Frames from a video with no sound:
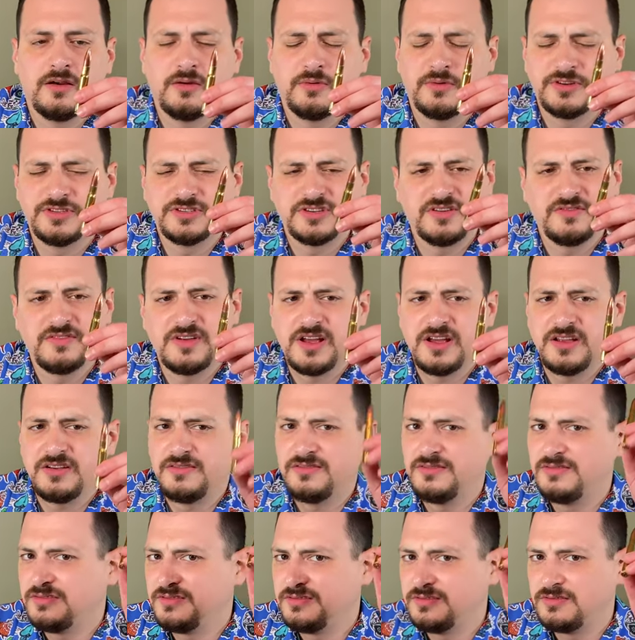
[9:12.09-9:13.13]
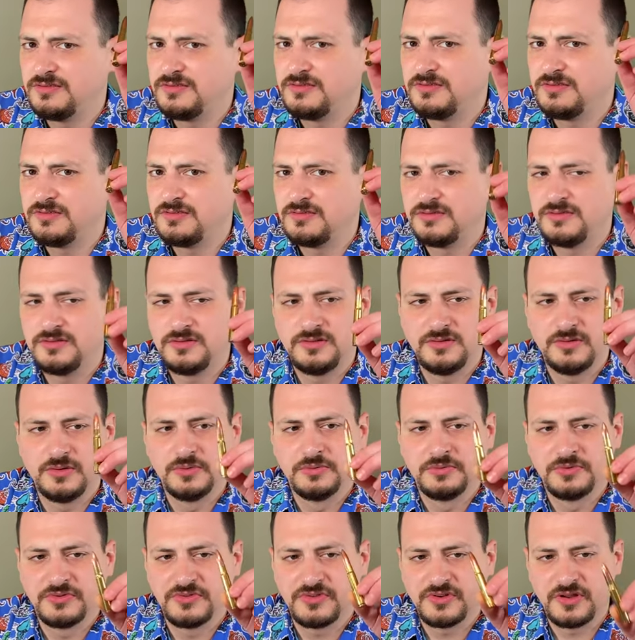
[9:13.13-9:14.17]
which I've had
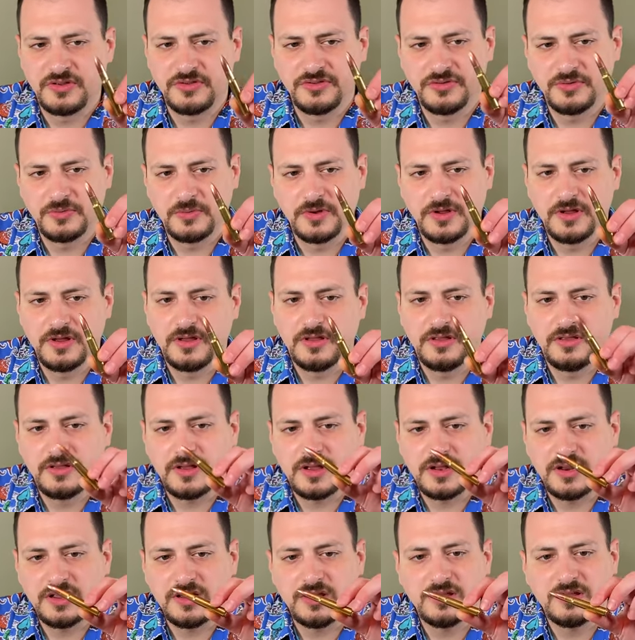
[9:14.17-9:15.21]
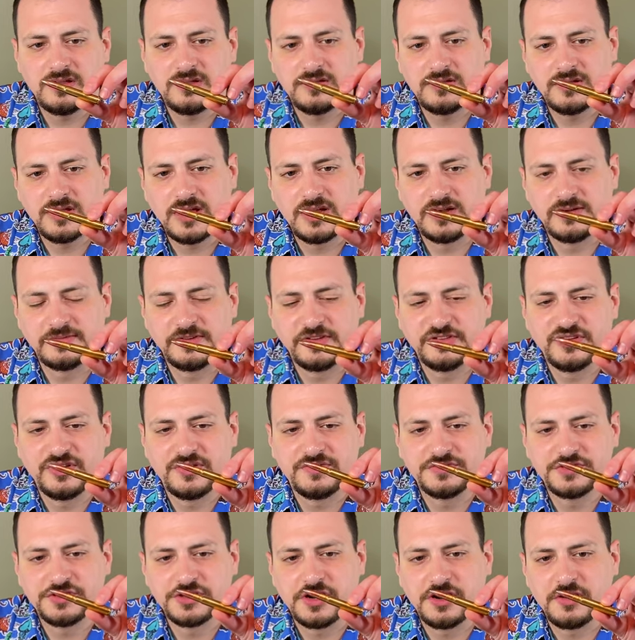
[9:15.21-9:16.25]
good results with any animals
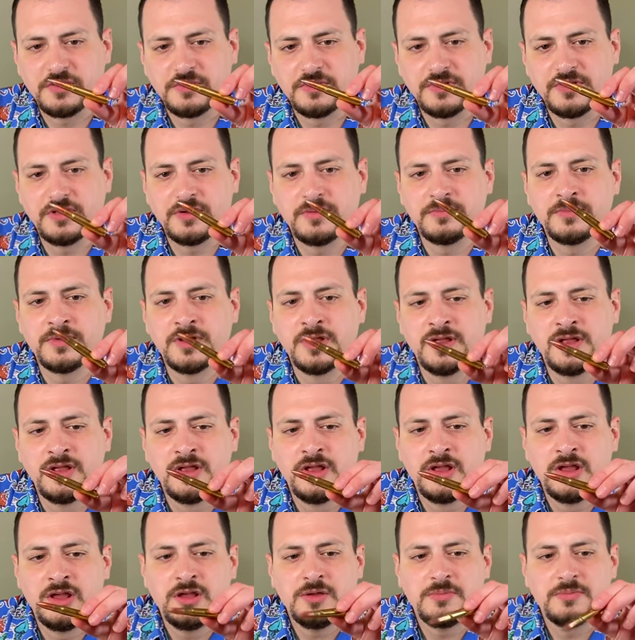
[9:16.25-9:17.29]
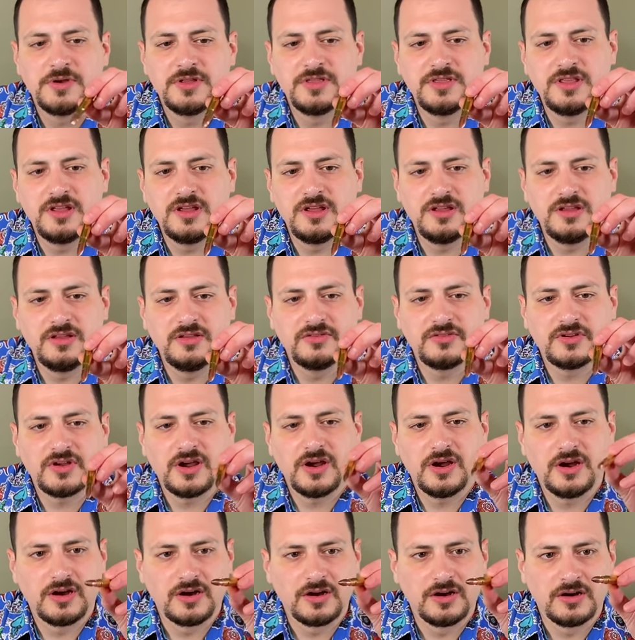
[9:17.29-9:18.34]
I've shot with them, but these
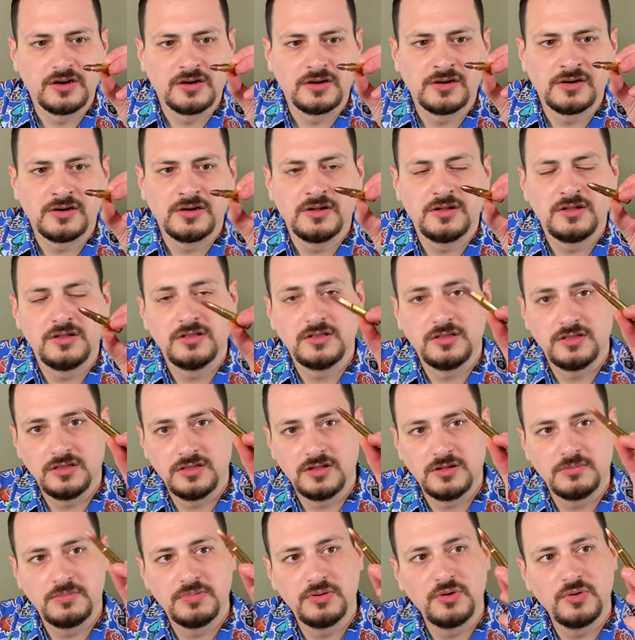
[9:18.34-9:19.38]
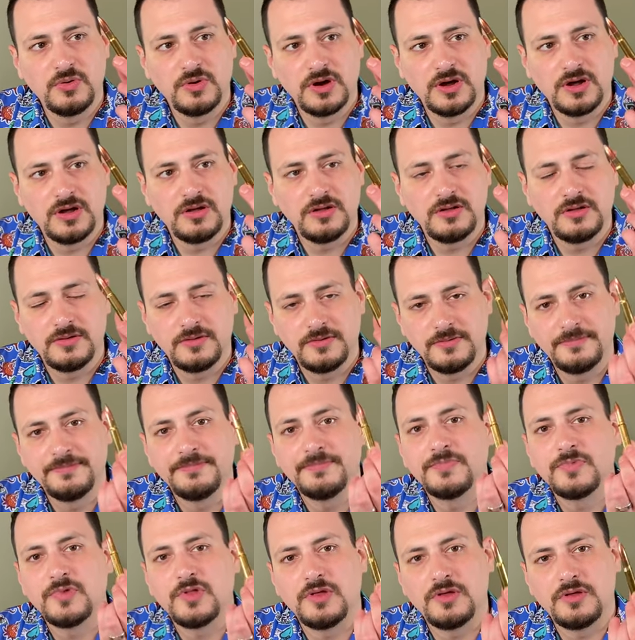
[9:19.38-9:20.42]
are Lapua
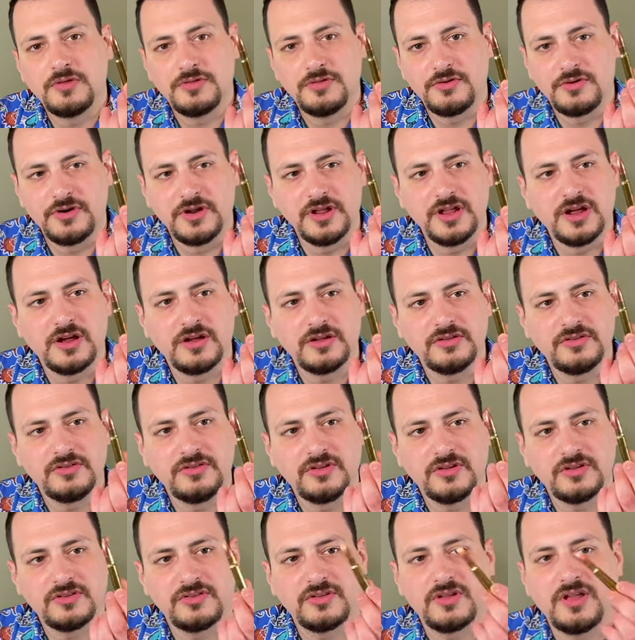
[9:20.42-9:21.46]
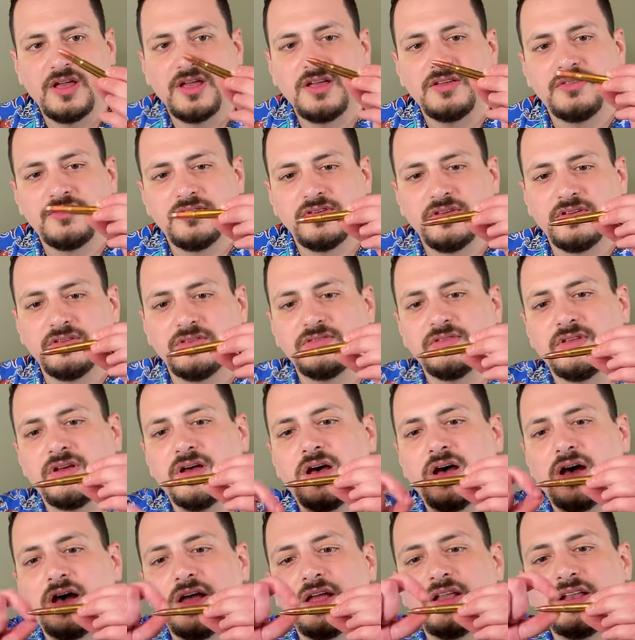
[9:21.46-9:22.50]
30-06 cases that
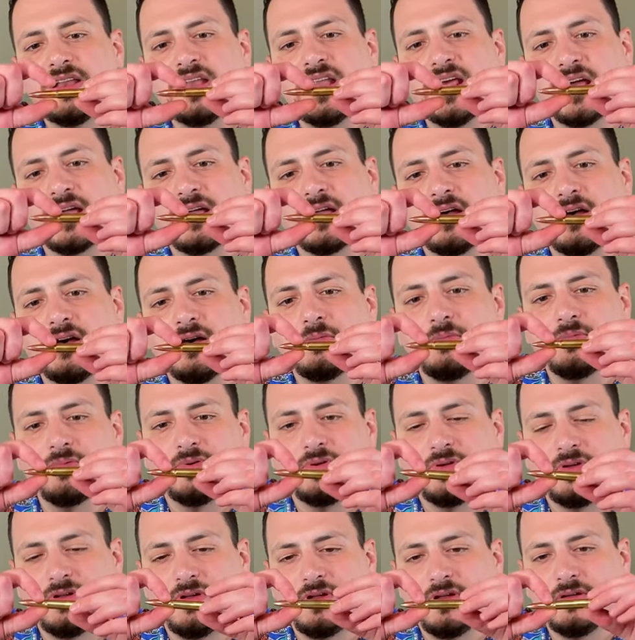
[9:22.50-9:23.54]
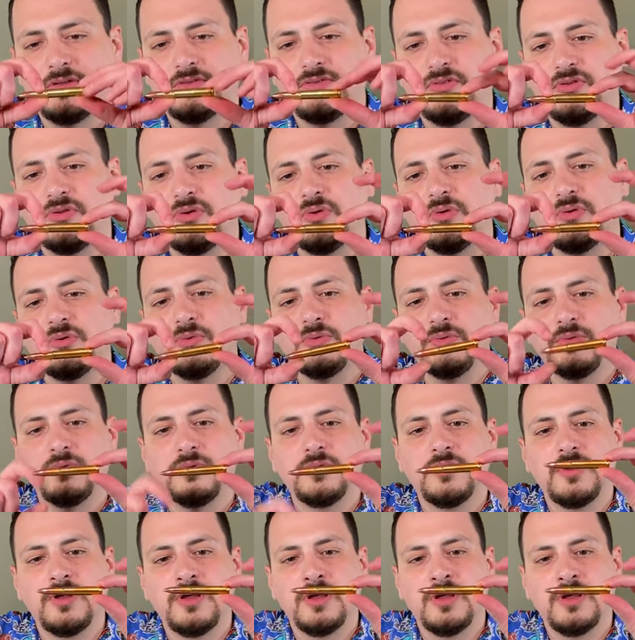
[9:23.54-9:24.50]
I neck up to